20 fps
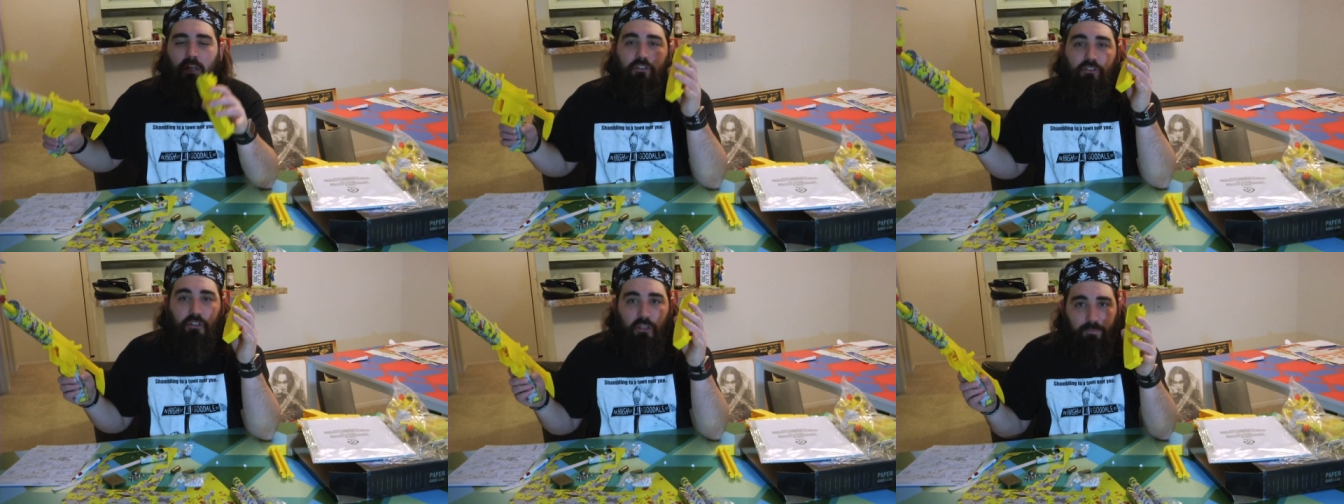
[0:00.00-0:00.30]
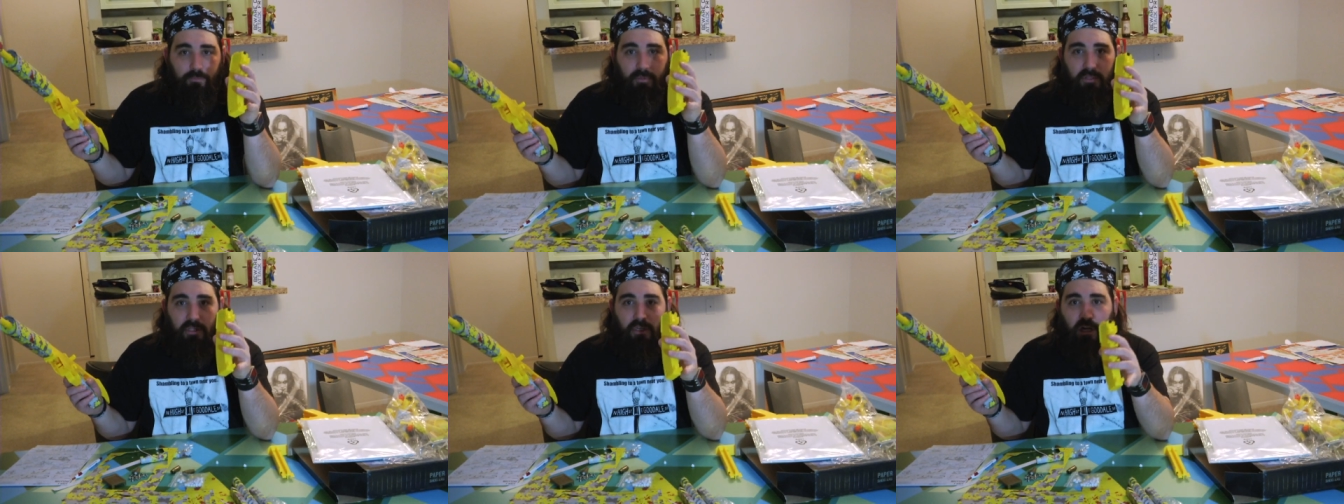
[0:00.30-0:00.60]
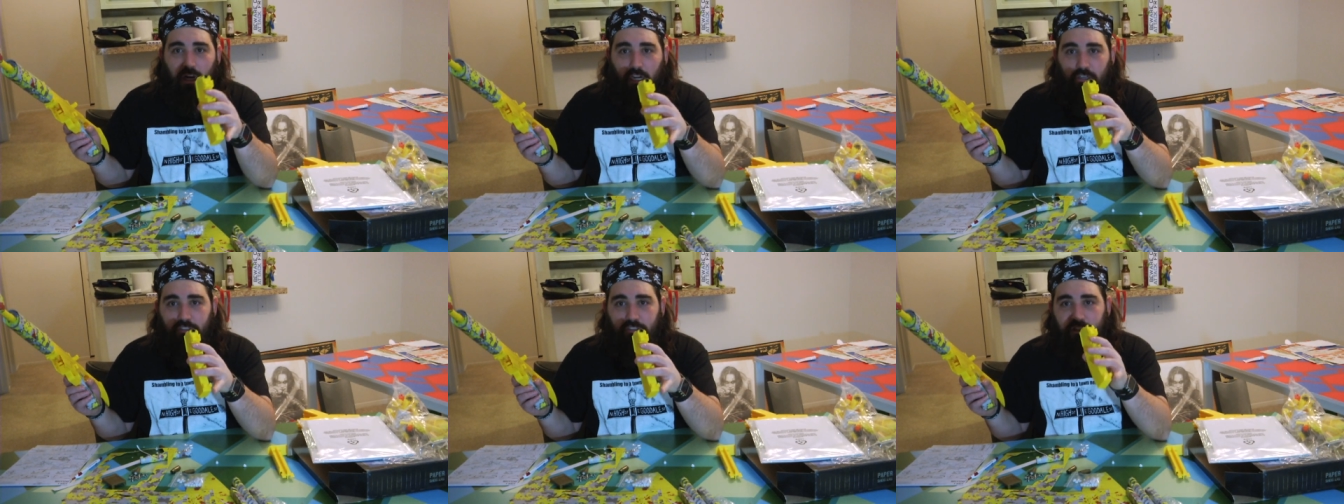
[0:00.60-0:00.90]
So you put the
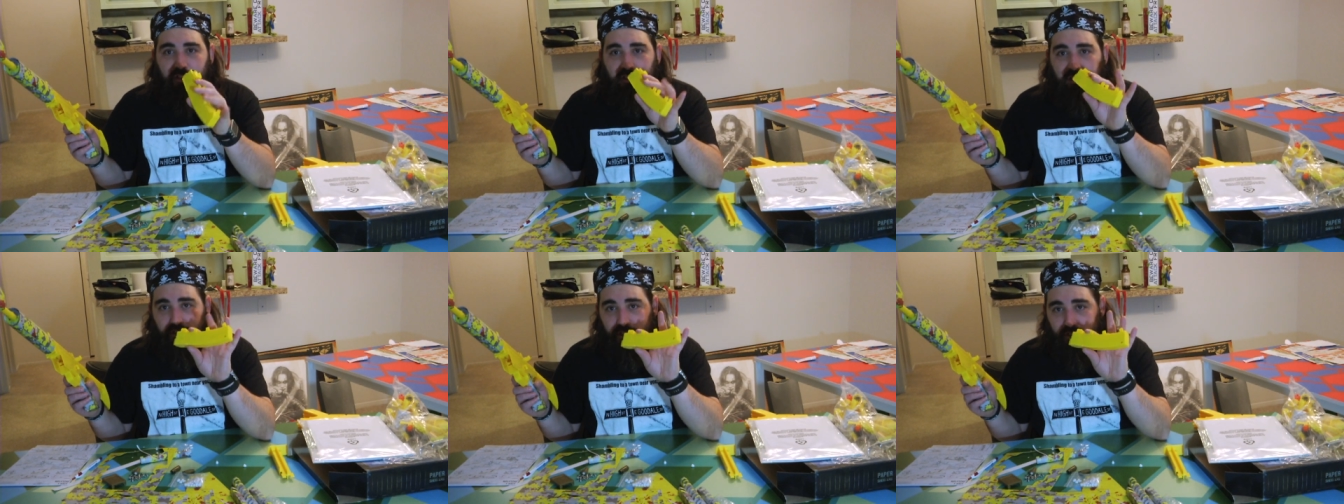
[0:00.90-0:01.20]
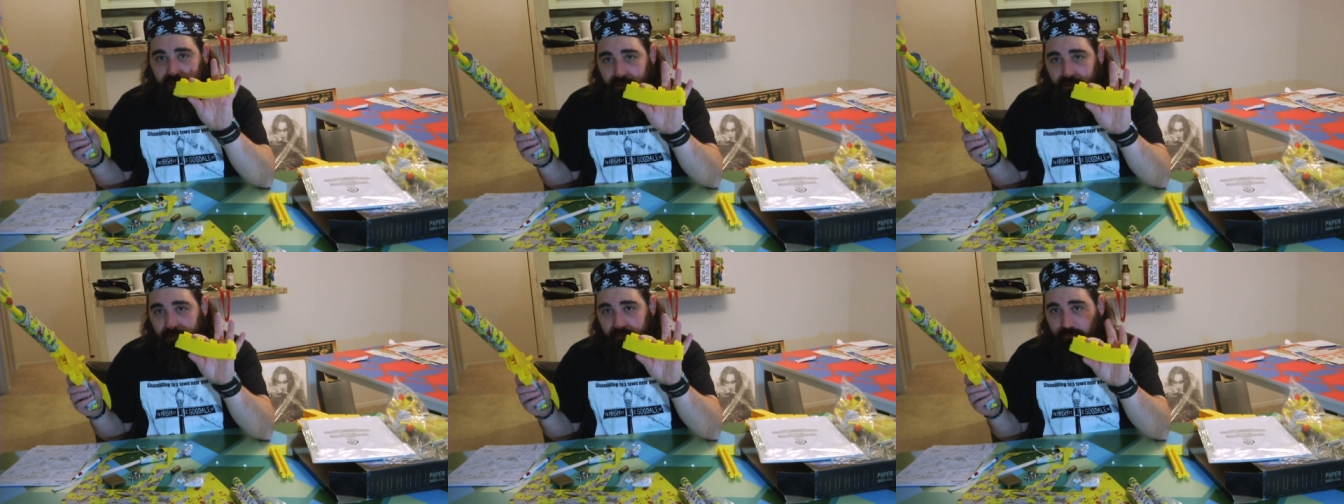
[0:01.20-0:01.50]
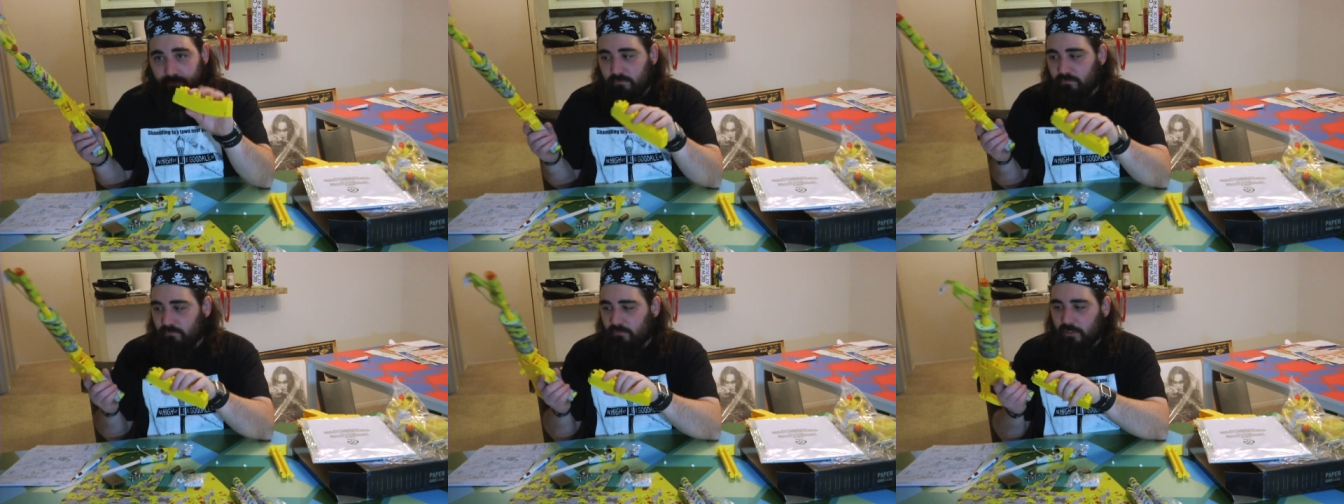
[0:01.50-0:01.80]
cartridges
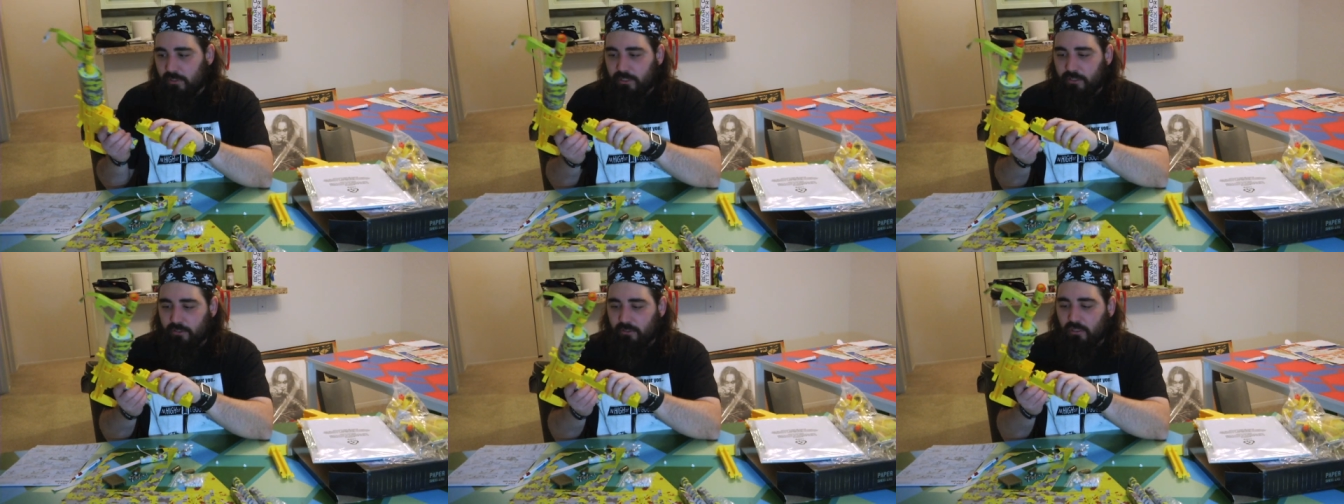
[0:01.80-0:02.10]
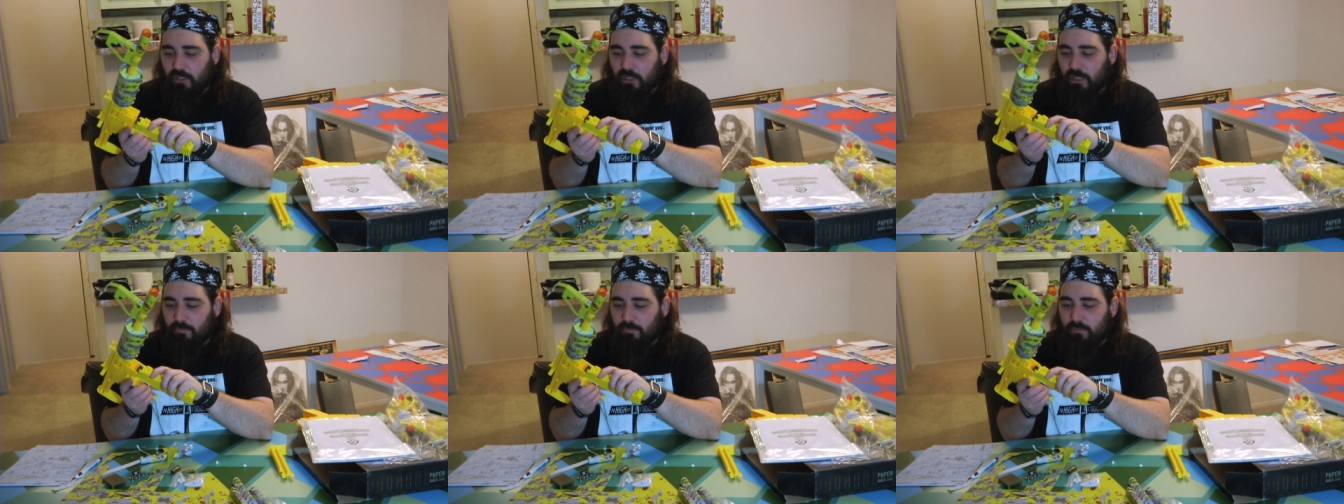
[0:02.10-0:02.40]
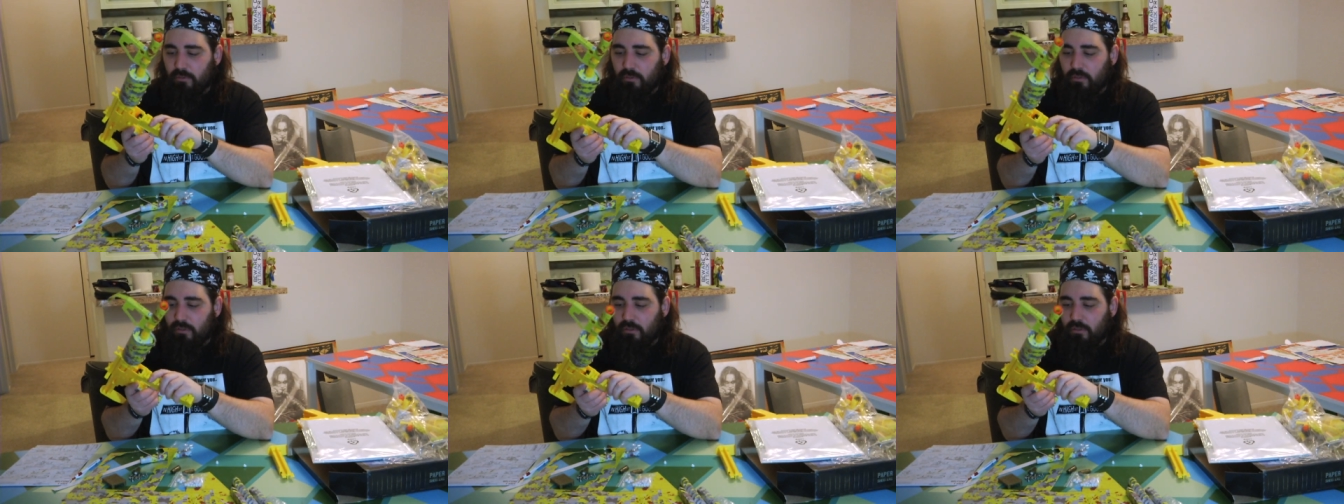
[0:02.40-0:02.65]
in your clip.